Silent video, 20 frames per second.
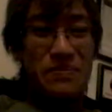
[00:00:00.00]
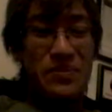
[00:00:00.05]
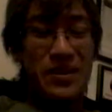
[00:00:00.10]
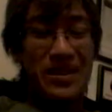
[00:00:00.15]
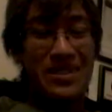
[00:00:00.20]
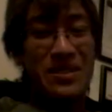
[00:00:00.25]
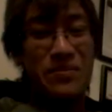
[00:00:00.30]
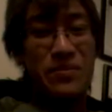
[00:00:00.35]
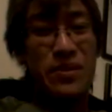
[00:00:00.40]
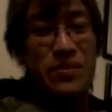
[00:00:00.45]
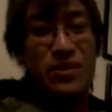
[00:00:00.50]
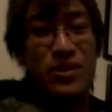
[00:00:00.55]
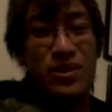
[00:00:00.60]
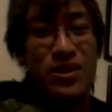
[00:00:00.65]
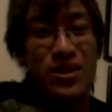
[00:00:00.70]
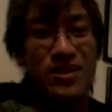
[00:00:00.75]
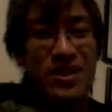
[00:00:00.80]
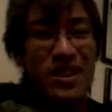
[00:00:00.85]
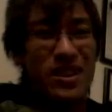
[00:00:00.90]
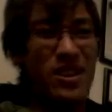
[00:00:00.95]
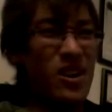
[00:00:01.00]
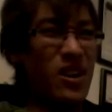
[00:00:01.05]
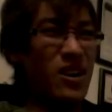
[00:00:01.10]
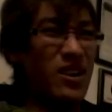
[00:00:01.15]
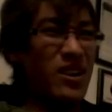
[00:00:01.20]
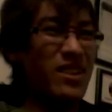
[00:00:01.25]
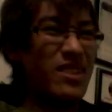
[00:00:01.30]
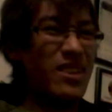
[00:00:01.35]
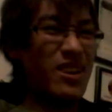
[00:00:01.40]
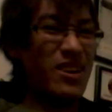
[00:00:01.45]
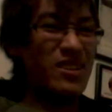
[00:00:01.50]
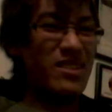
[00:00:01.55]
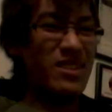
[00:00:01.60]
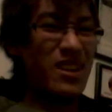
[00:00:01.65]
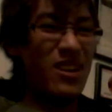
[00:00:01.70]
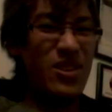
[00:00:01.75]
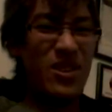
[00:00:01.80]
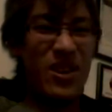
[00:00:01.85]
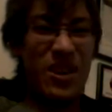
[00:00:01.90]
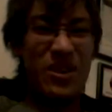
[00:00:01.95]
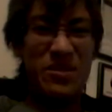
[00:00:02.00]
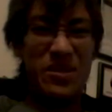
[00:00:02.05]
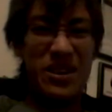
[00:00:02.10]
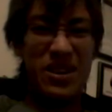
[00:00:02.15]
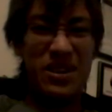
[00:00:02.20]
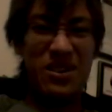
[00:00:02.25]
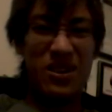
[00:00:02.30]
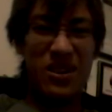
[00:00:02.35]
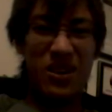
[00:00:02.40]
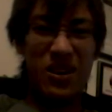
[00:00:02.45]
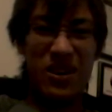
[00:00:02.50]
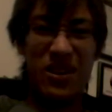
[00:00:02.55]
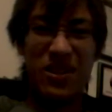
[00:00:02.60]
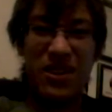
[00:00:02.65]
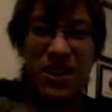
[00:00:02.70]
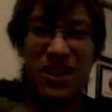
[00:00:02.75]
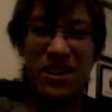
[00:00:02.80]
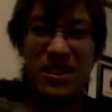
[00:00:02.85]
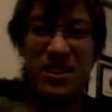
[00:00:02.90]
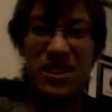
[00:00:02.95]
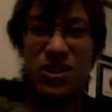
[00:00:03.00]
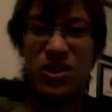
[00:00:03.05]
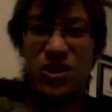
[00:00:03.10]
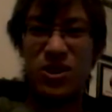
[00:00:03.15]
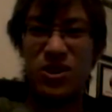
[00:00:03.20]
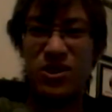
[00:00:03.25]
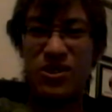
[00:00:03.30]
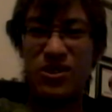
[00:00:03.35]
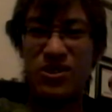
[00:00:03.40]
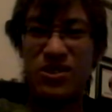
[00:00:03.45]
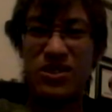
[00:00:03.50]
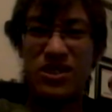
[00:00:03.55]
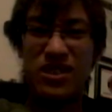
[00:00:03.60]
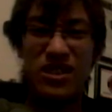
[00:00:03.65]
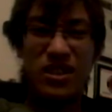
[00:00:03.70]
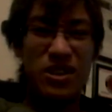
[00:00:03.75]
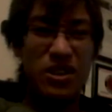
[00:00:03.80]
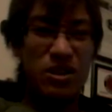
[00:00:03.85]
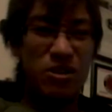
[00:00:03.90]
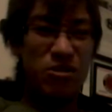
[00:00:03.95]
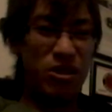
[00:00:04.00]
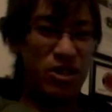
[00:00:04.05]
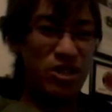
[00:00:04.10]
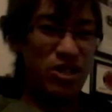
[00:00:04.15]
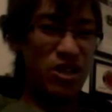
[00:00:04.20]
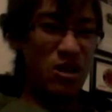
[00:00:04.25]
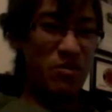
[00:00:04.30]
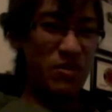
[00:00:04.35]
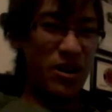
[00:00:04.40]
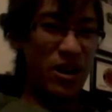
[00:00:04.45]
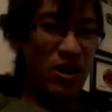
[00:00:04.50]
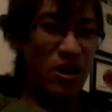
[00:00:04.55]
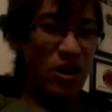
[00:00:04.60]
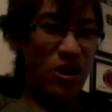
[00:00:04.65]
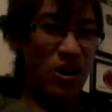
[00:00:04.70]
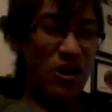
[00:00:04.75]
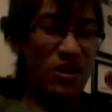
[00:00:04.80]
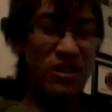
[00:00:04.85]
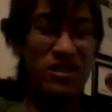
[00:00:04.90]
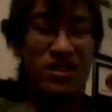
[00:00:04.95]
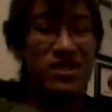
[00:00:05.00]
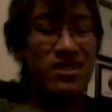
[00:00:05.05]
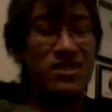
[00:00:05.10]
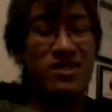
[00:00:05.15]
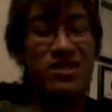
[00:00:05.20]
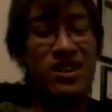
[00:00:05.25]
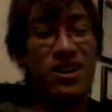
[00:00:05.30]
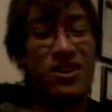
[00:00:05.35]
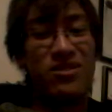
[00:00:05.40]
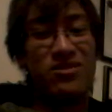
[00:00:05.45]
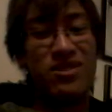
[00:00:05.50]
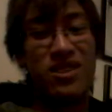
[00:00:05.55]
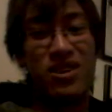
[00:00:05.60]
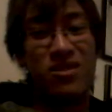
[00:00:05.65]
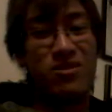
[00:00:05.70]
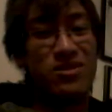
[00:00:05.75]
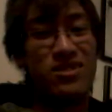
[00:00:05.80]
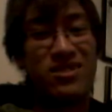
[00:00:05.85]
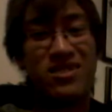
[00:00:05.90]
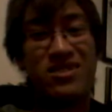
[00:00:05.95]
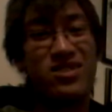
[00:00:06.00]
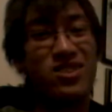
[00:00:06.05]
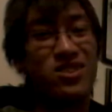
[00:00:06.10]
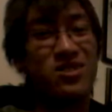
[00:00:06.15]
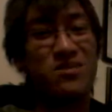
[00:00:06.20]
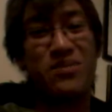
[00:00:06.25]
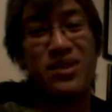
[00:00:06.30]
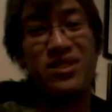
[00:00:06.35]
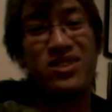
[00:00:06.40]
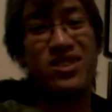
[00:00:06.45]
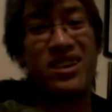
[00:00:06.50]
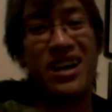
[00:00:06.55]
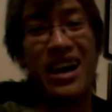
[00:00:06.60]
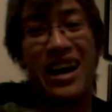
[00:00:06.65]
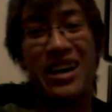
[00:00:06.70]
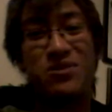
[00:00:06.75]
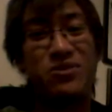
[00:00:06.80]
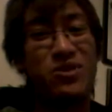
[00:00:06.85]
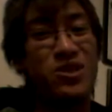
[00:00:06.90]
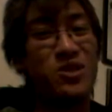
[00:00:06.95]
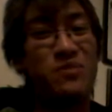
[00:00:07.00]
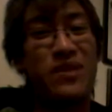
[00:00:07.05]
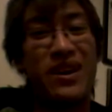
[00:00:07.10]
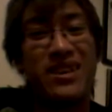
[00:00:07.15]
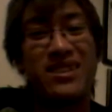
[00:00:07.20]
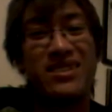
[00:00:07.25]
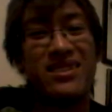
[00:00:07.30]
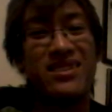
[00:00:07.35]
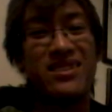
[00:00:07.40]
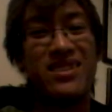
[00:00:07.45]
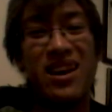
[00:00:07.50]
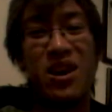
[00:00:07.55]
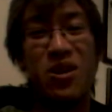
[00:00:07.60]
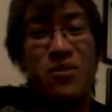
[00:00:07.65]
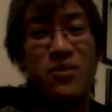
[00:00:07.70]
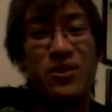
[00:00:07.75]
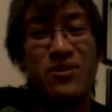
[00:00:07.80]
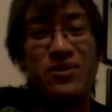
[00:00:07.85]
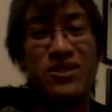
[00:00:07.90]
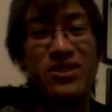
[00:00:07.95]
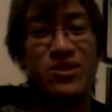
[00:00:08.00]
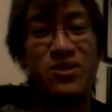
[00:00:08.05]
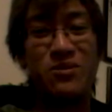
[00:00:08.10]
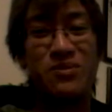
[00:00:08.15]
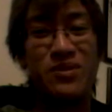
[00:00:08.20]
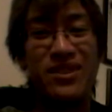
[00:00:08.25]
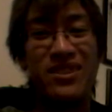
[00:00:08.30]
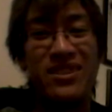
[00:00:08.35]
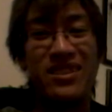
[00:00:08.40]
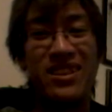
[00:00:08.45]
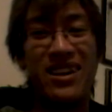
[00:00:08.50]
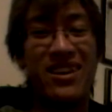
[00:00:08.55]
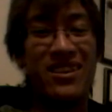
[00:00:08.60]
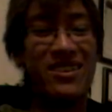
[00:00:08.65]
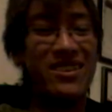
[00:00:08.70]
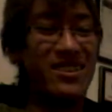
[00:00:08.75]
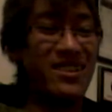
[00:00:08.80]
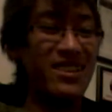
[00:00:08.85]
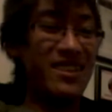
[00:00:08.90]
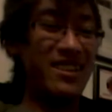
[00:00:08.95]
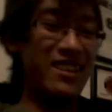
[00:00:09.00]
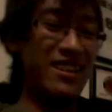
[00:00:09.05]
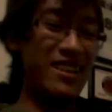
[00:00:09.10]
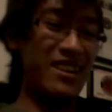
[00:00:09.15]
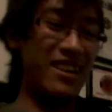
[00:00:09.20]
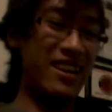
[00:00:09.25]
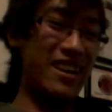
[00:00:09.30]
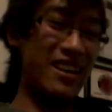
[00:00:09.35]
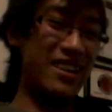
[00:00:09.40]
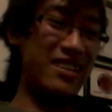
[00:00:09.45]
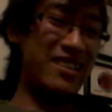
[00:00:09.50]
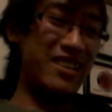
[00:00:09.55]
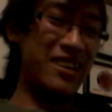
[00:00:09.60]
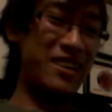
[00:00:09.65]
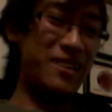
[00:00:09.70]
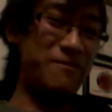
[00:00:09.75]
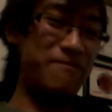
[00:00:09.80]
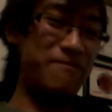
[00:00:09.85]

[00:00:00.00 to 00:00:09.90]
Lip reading: But some people look like, I thought I'd get girls crushing on my car. No, just a bunch of guys respecting the elbow grease you put in there. And,